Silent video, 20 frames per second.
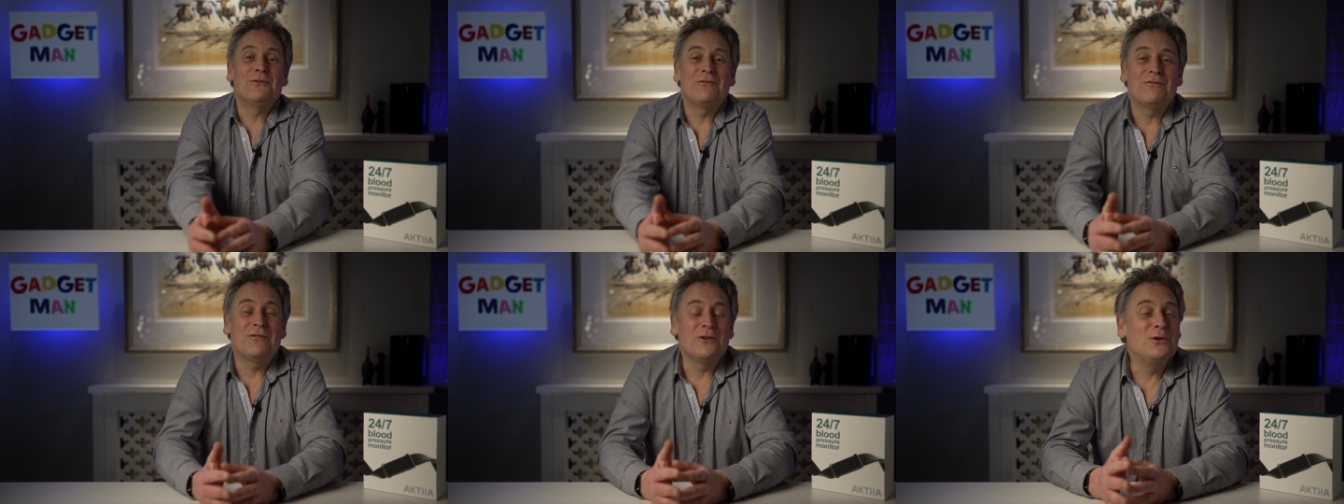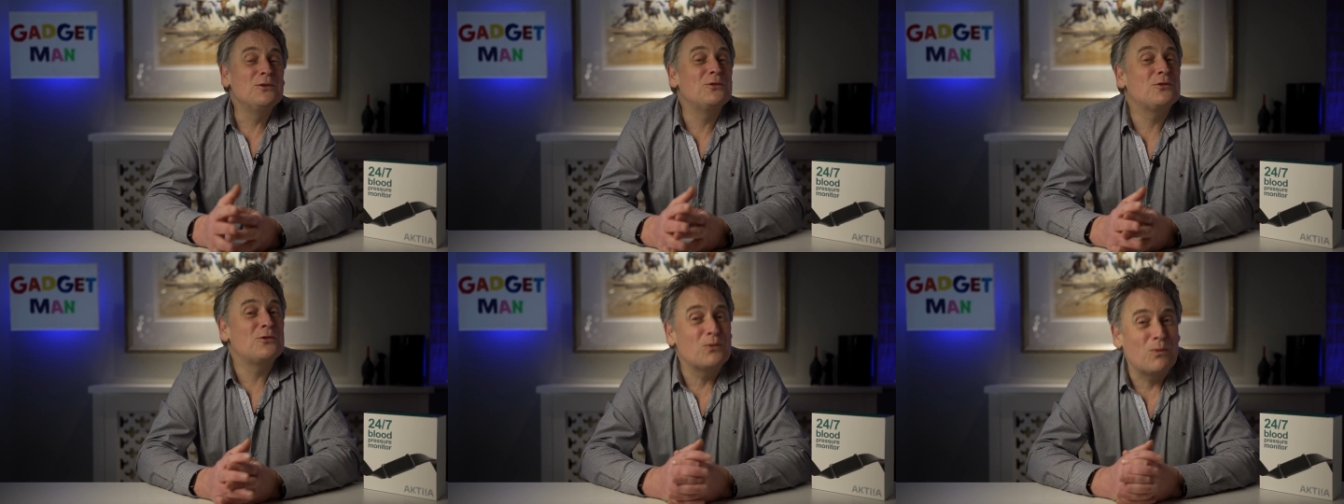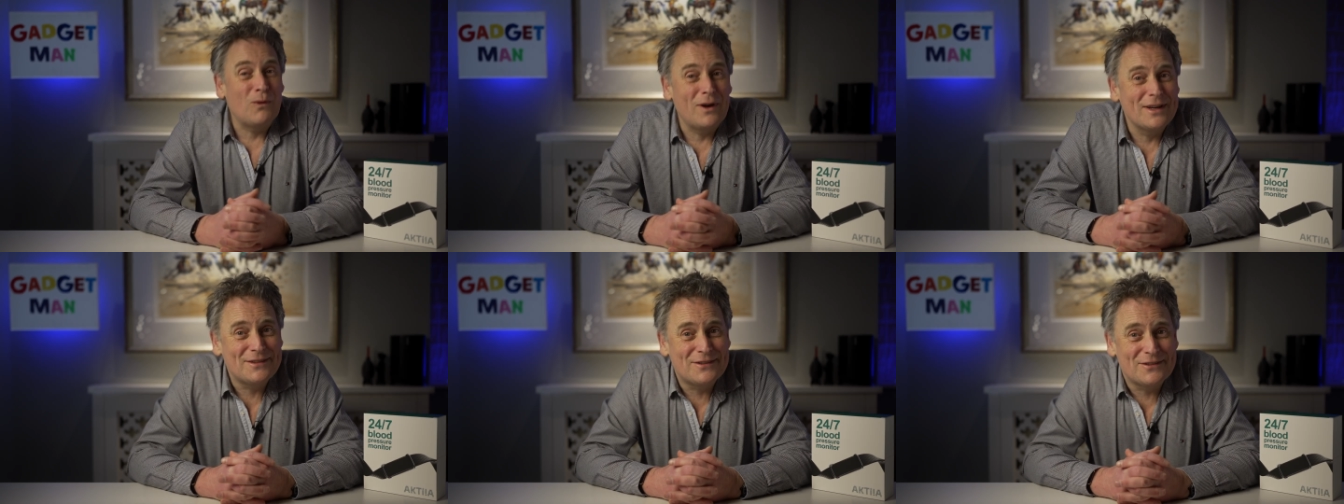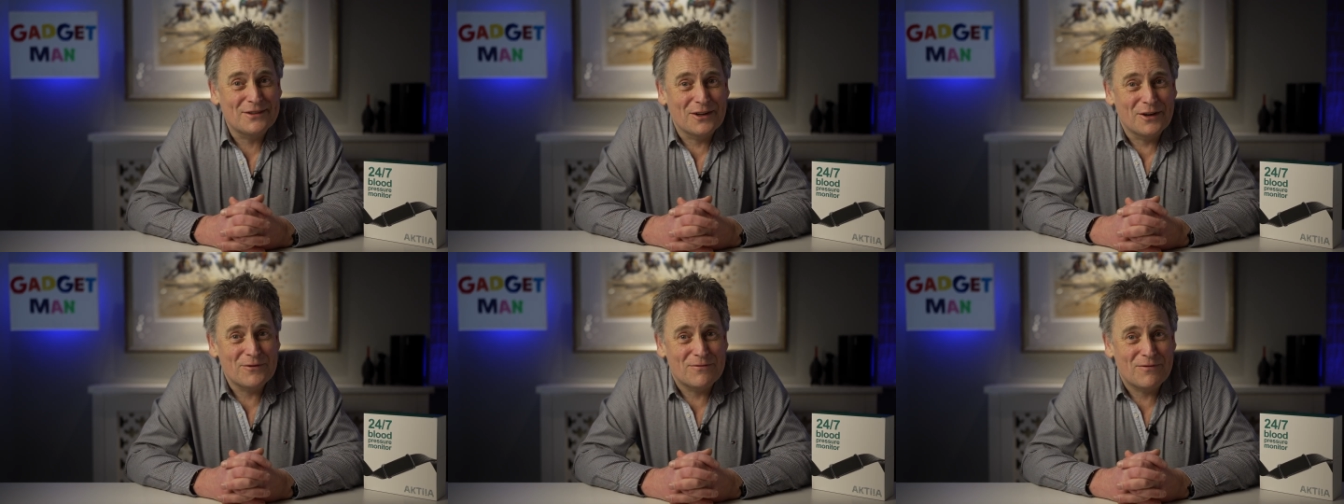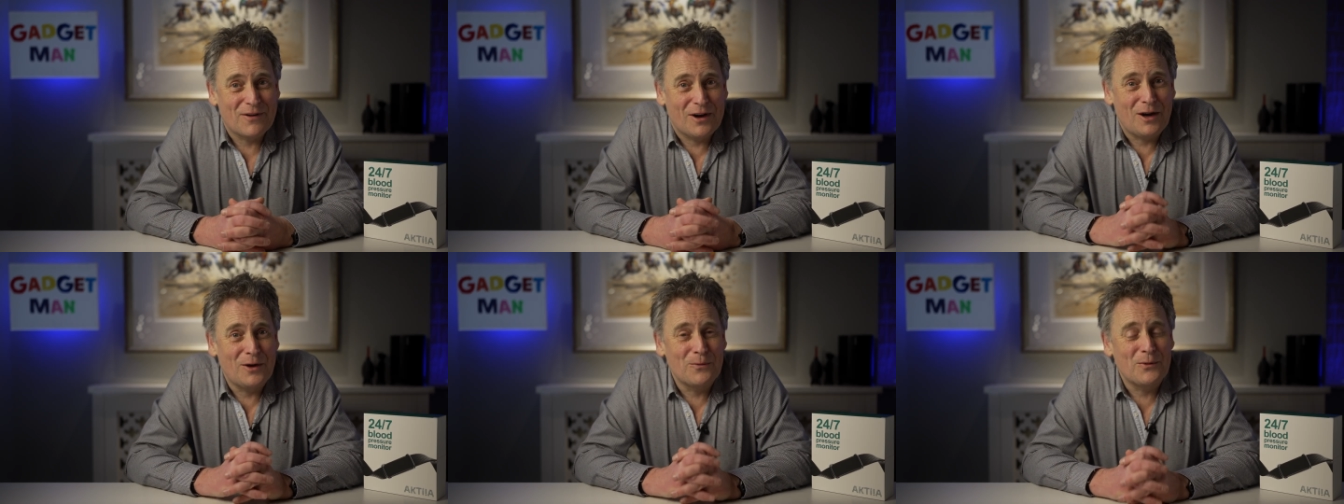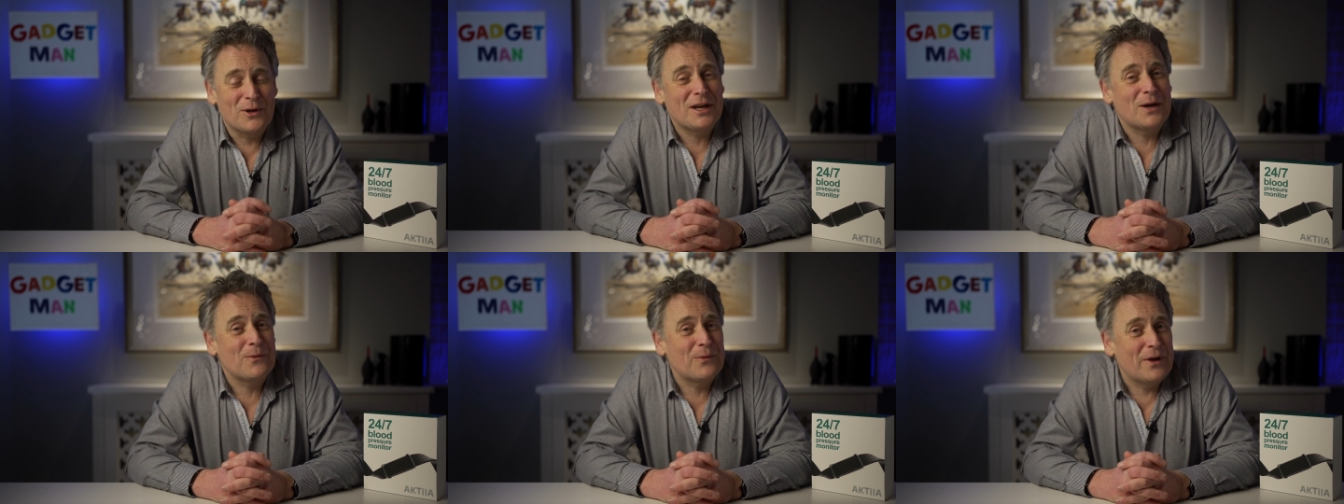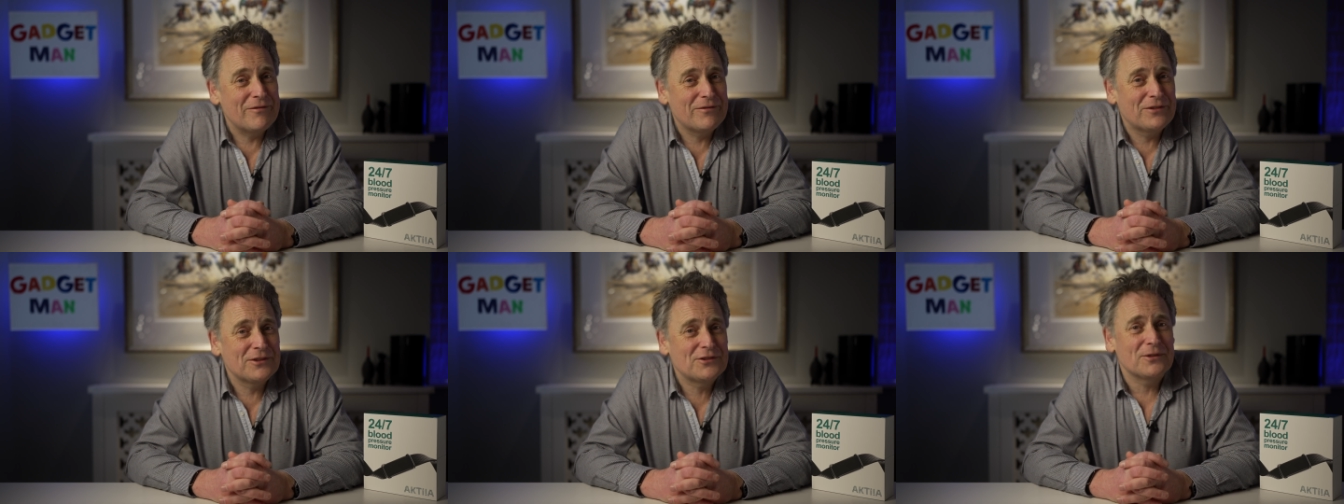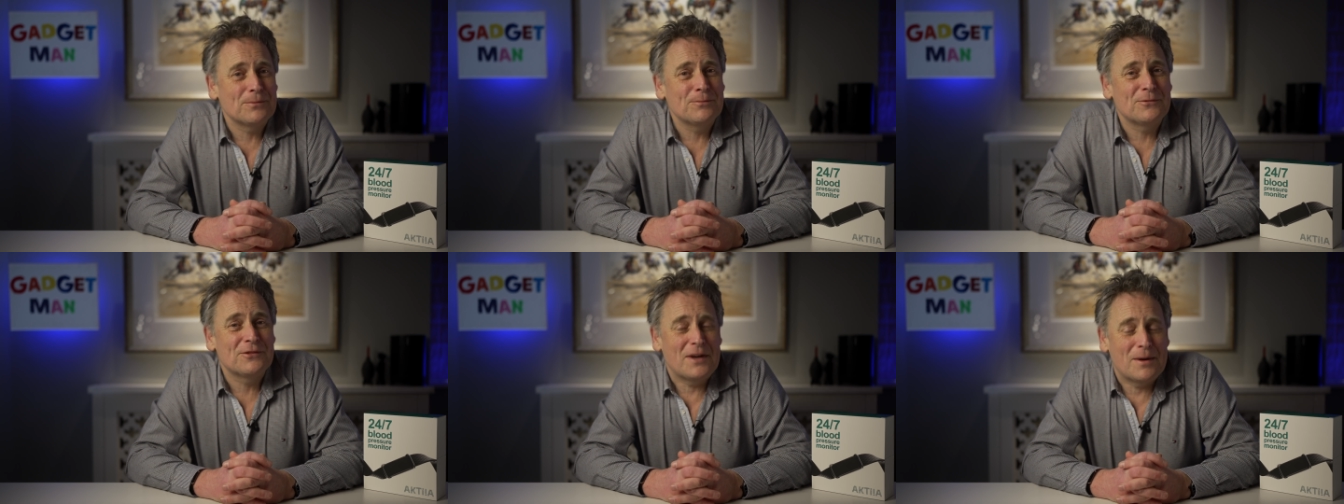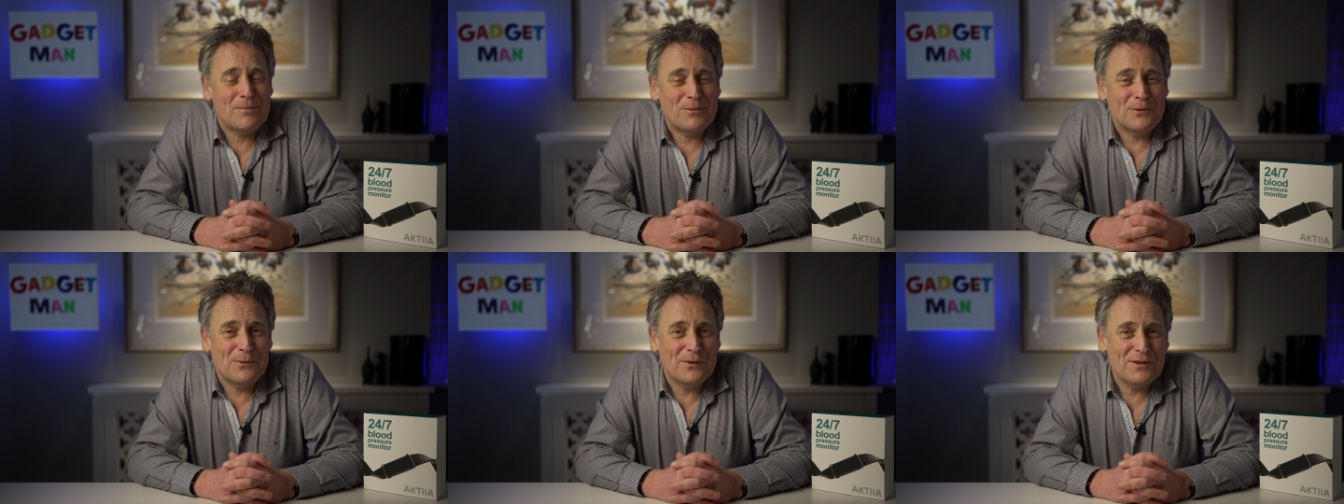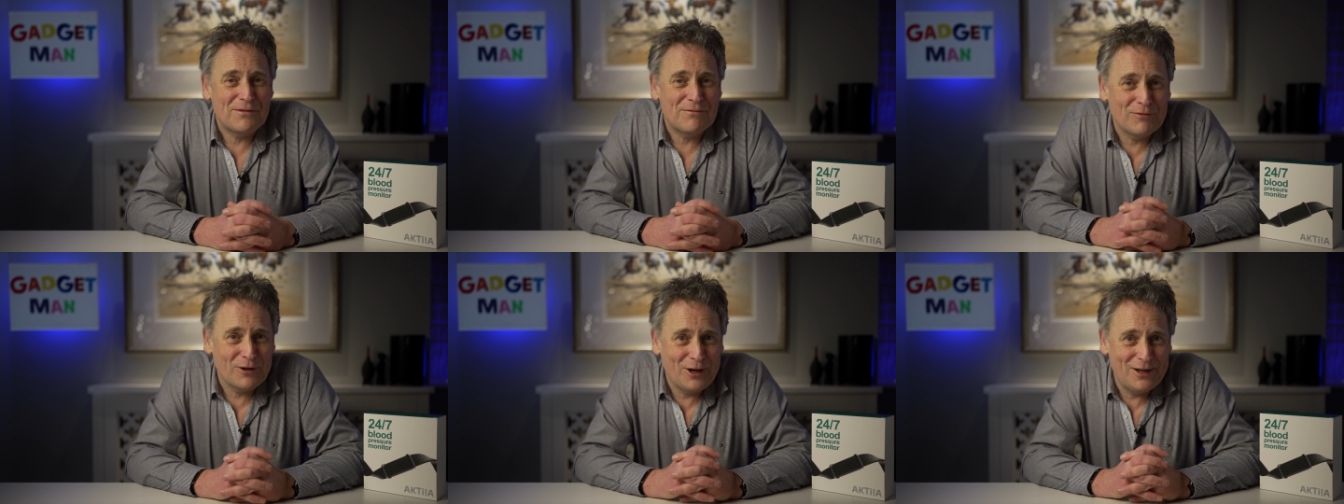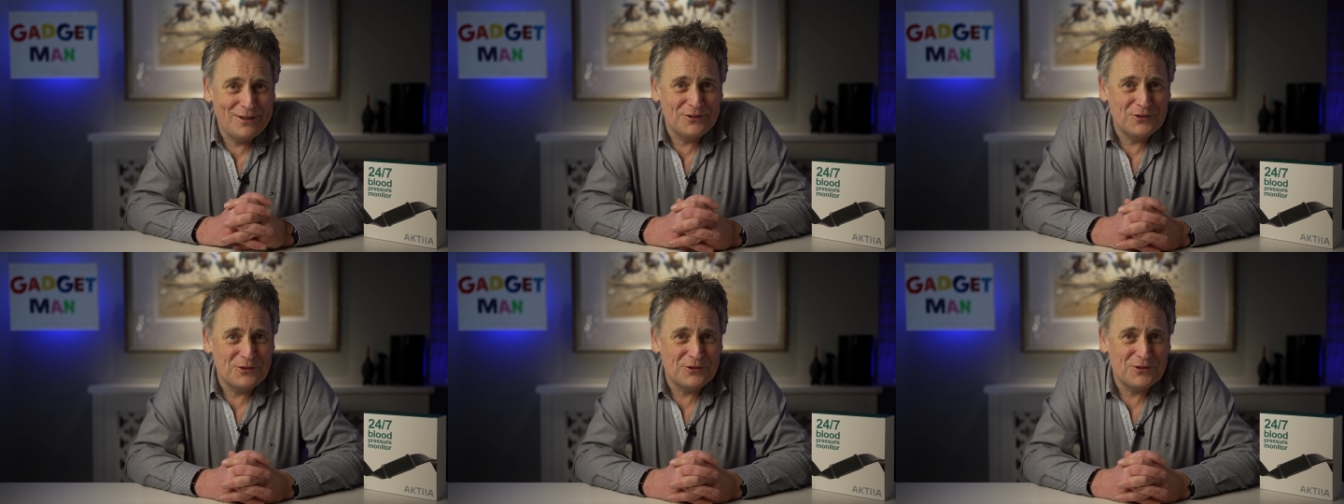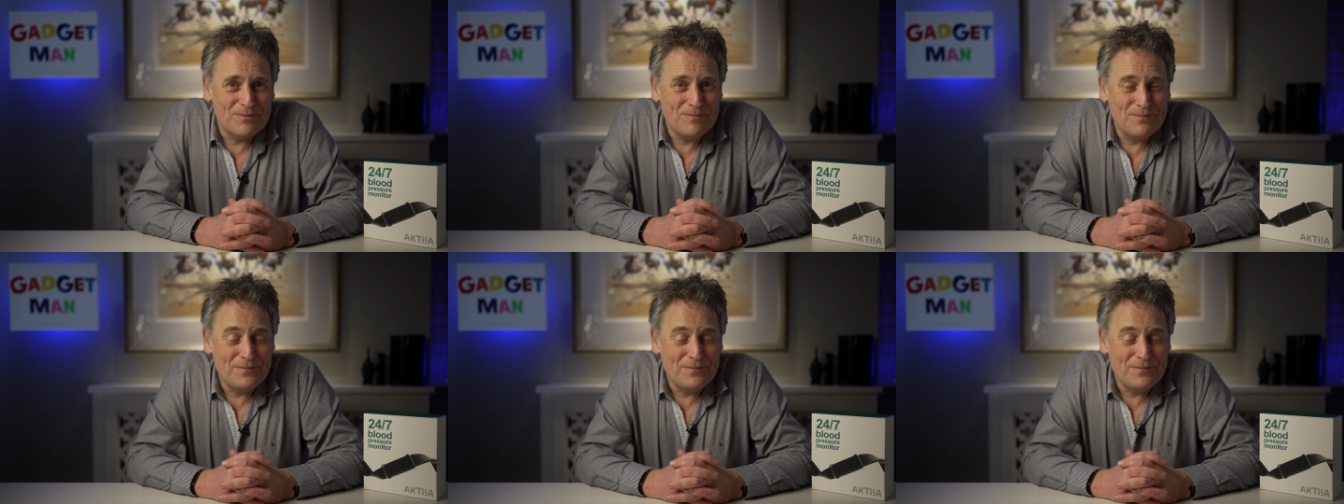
food twice so far when I went for some supper with friends.